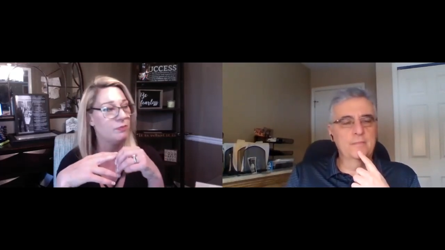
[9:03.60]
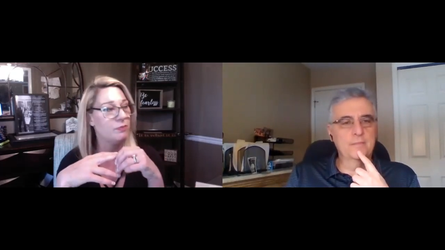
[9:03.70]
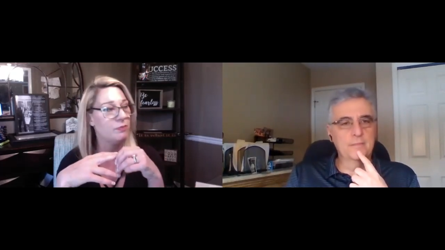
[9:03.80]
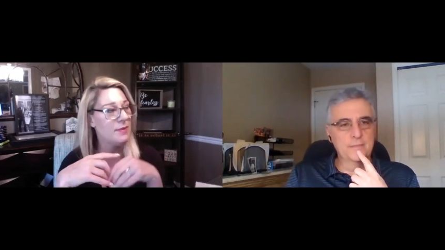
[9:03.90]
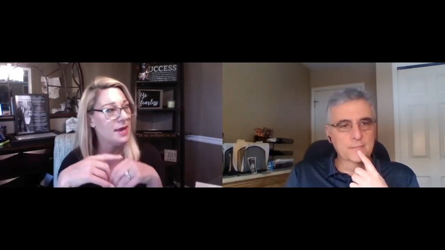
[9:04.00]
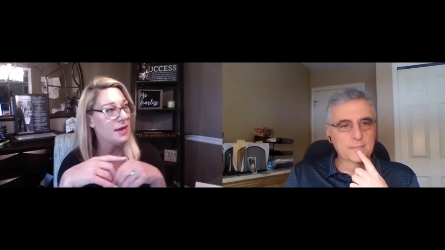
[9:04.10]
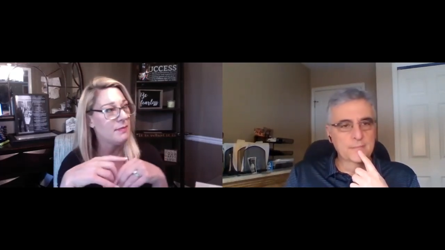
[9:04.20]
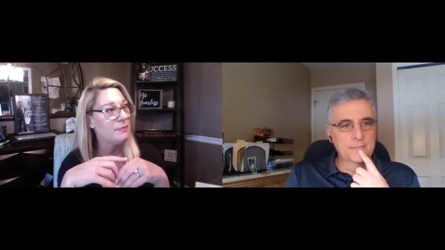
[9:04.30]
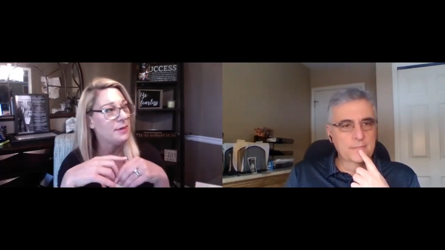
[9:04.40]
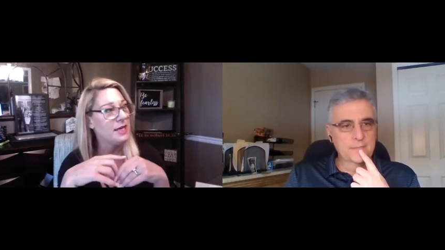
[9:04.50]
Speaker 1: I make a
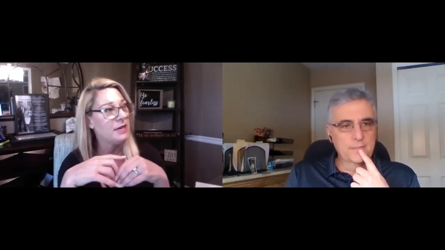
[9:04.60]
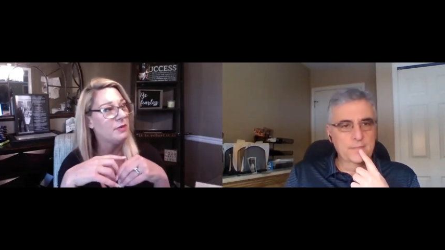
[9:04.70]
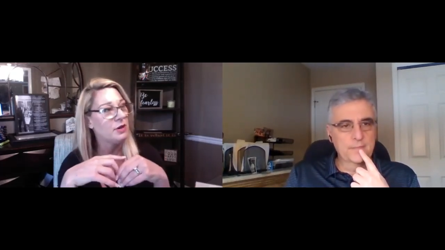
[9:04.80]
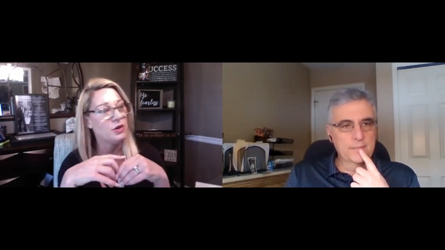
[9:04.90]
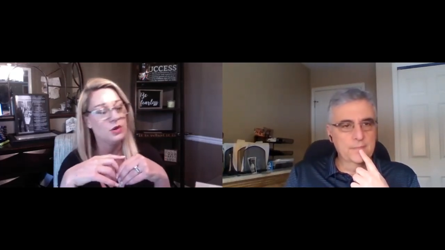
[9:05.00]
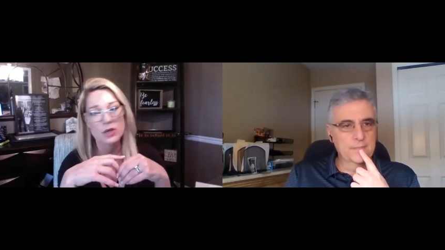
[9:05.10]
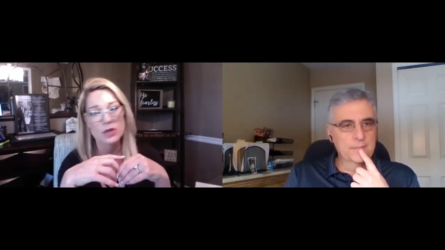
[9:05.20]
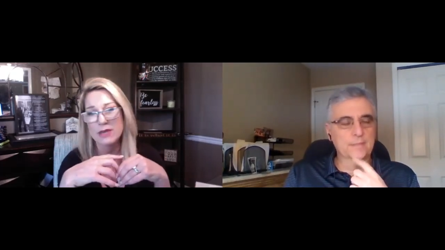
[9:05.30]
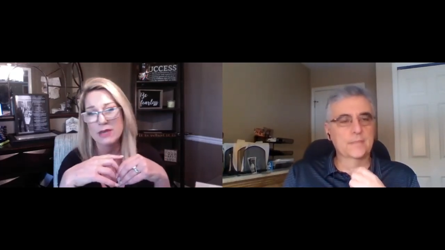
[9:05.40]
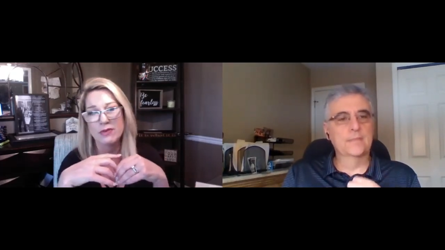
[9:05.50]
peanut butter
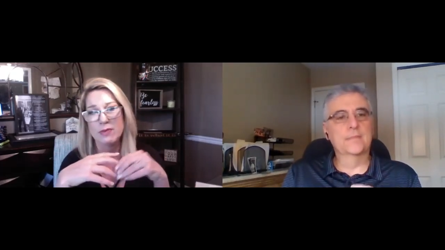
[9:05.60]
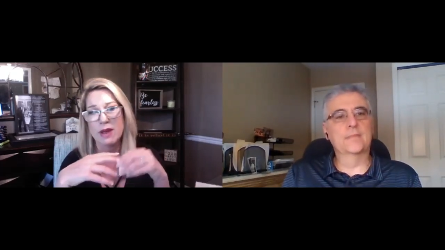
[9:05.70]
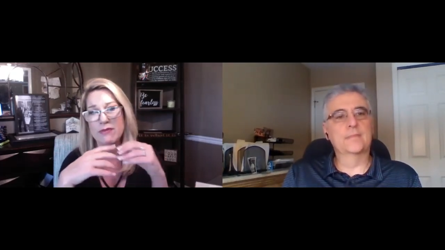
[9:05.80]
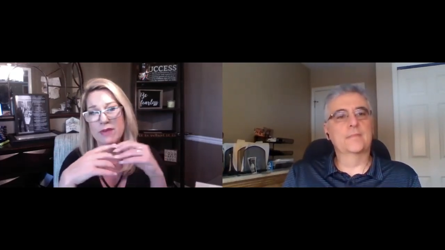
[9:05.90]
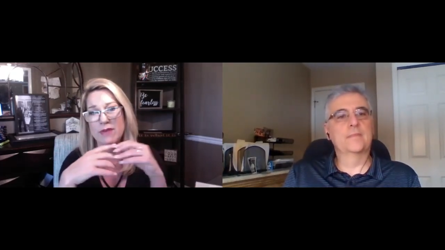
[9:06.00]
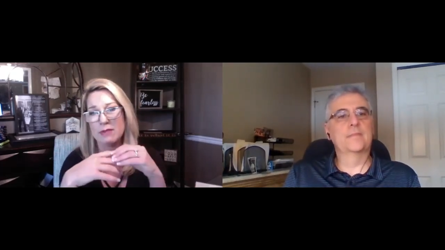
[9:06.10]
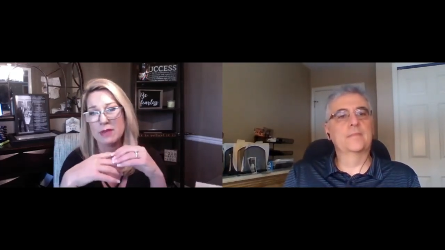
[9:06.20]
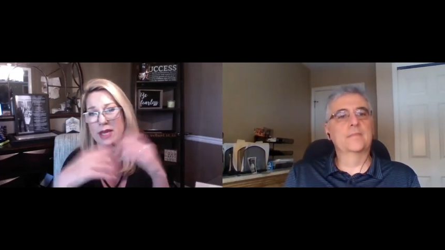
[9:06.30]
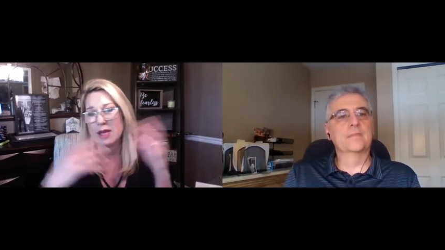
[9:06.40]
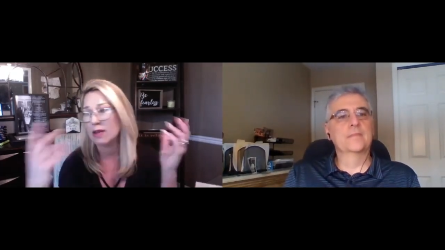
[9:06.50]
cookie for my
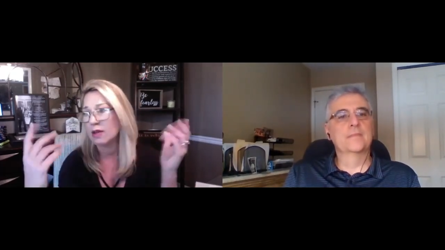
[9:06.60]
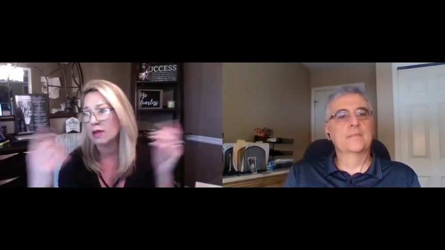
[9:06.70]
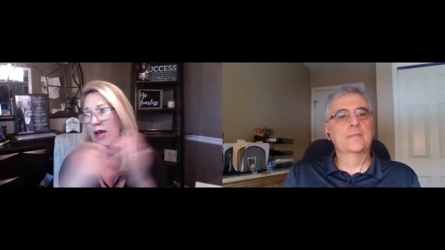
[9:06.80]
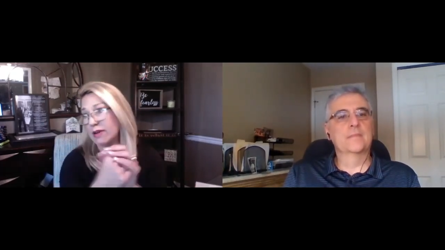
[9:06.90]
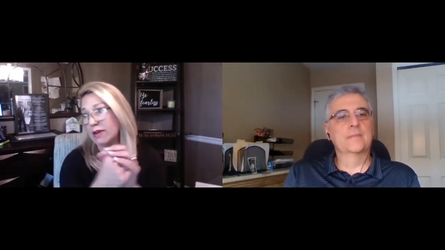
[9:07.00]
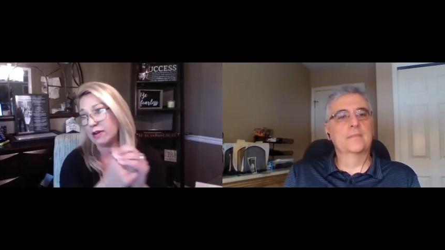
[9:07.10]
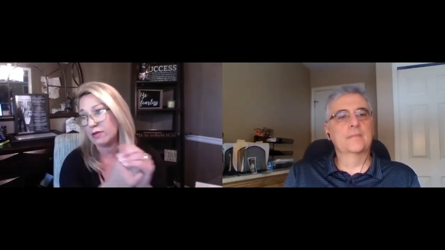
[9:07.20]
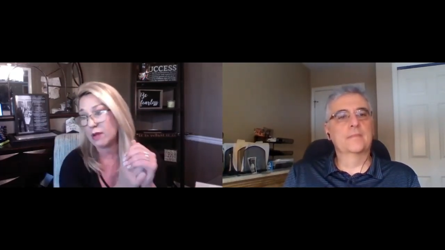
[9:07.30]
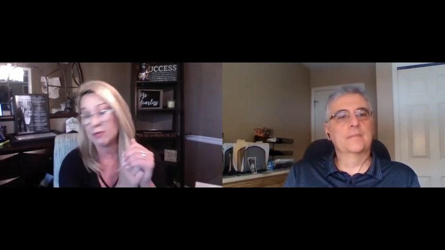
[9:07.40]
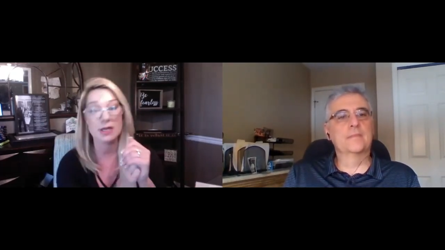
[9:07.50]
family. I don't know, a
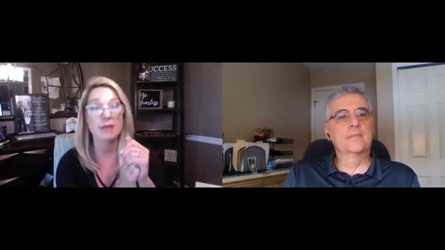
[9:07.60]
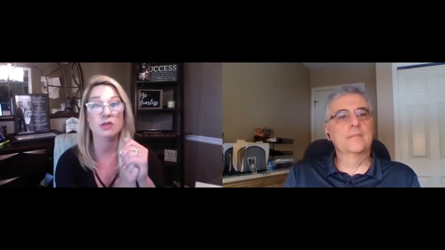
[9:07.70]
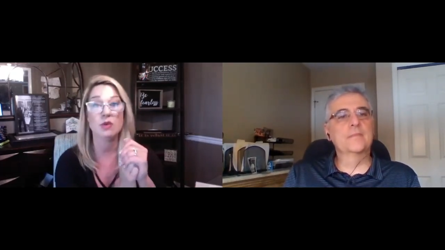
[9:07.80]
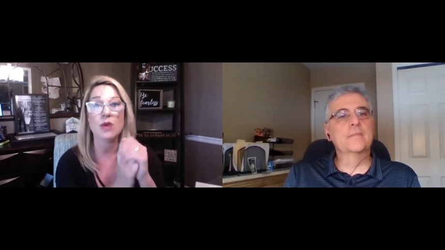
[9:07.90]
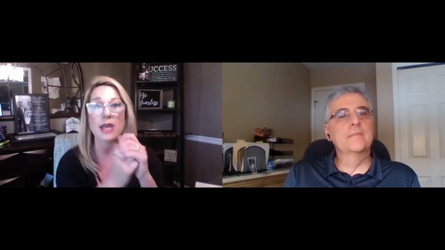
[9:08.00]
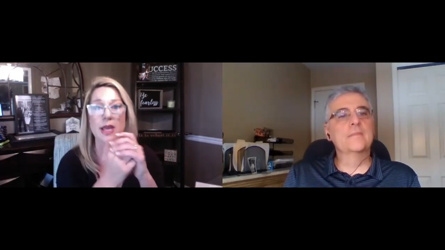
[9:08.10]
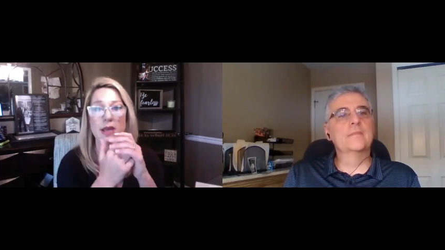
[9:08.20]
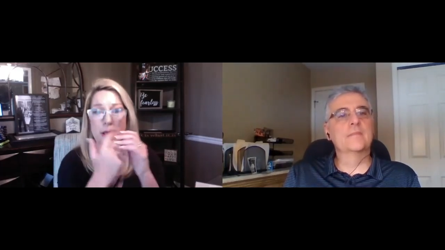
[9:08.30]
couple times a week.